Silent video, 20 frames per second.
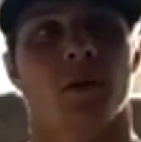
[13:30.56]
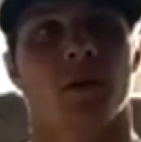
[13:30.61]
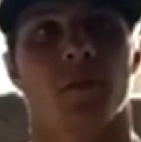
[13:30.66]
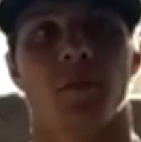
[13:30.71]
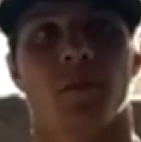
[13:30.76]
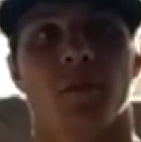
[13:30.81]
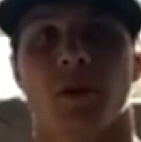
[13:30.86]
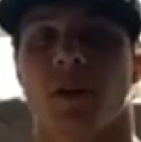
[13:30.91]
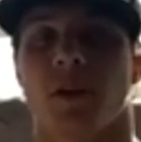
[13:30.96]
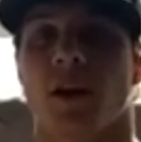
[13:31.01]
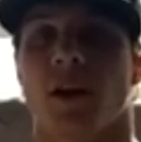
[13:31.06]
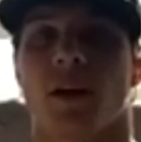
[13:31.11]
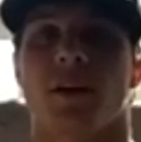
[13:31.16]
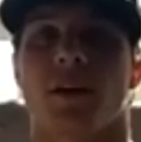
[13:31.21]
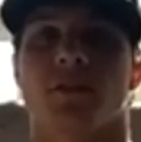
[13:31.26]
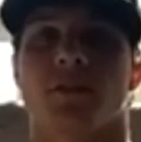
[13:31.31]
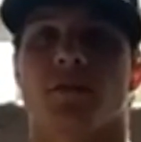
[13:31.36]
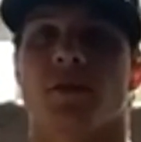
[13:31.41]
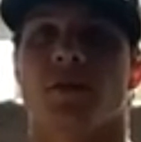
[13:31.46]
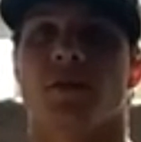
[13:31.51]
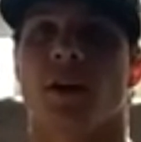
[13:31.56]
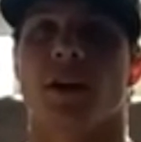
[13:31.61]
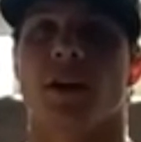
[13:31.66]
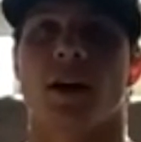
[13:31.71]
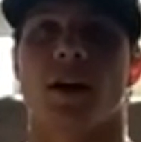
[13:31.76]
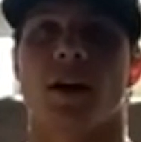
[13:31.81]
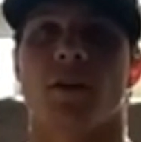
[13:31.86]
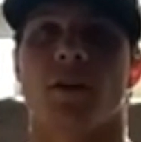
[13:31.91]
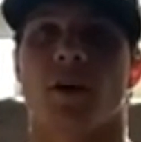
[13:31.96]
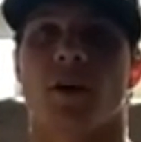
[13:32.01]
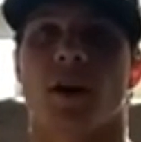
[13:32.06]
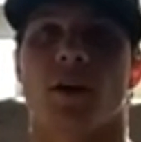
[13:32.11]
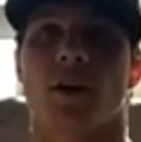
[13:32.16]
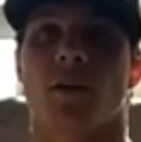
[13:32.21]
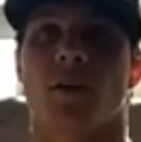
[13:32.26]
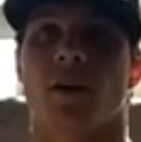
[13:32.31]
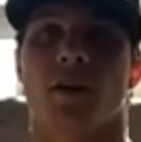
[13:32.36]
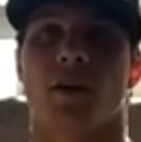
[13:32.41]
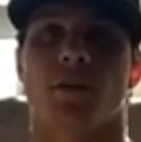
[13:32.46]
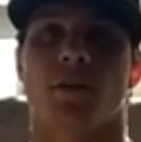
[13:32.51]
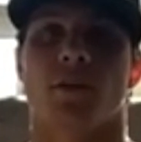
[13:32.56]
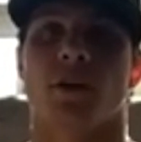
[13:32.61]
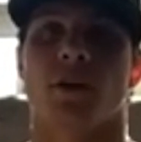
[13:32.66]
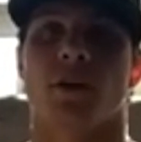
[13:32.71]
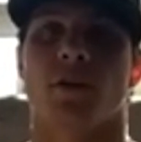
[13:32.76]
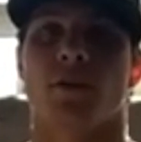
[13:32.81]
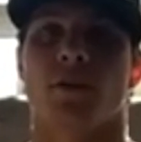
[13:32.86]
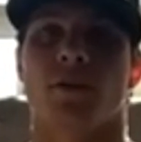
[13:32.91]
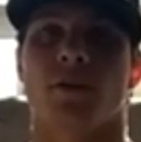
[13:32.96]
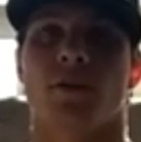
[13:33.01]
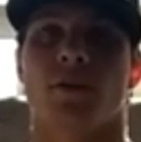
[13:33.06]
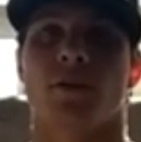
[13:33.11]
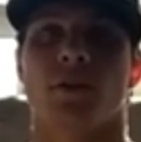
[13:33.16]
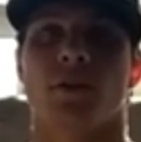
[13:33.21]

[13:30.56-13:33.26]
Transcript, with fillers: But yeah, as of right now, I don't, I don't know.